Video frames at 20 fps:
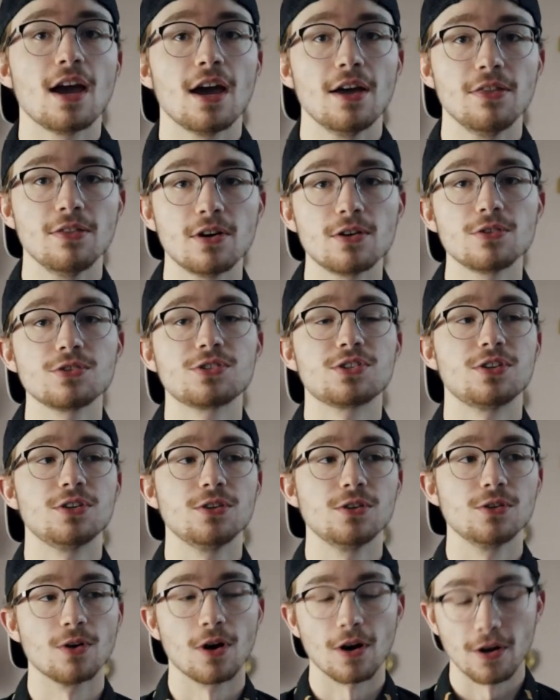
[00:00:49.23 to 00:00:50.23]
And those
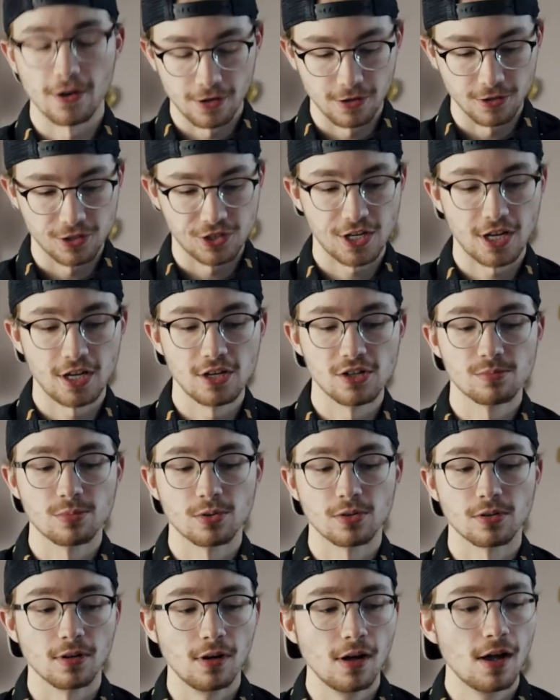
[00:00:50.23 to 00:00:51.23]
two are
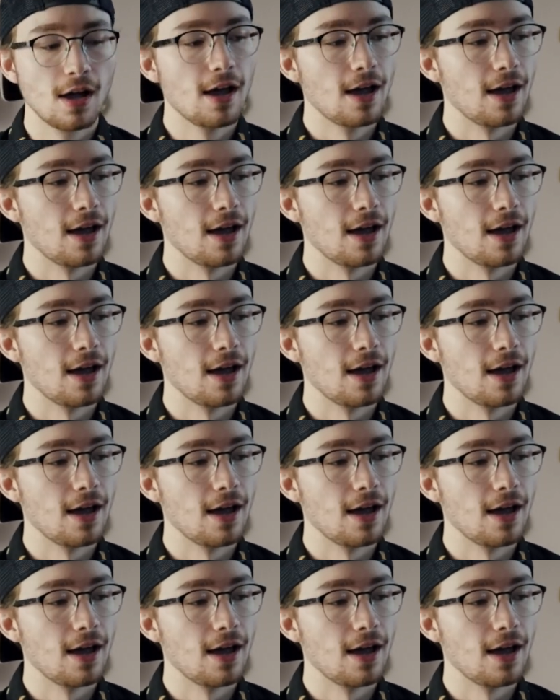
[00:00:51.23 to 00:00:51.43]
interchangeable,